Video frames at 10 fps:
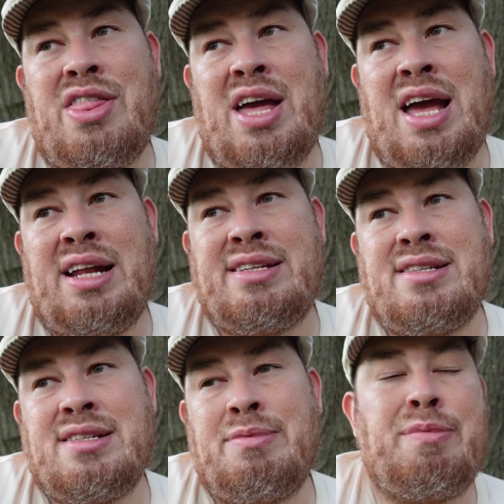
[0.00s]
that
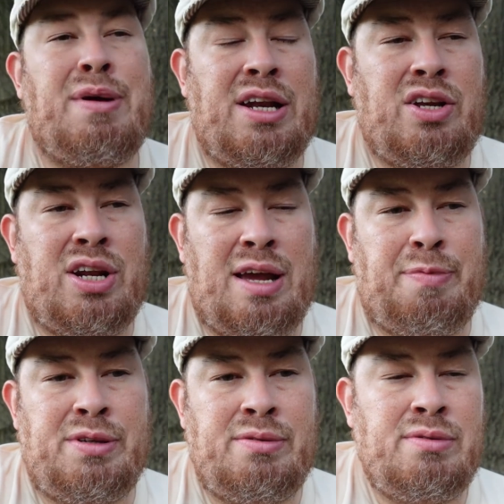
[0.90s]
something bad could
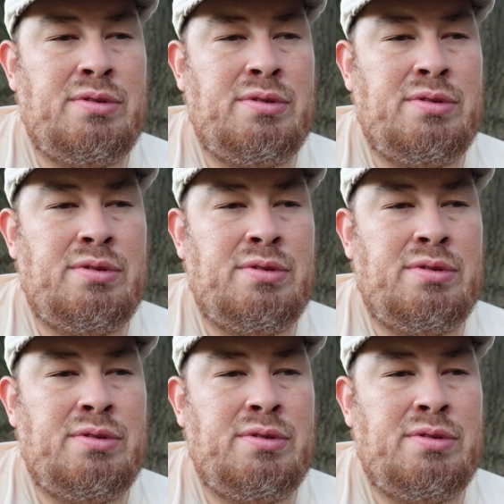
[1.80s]
happen.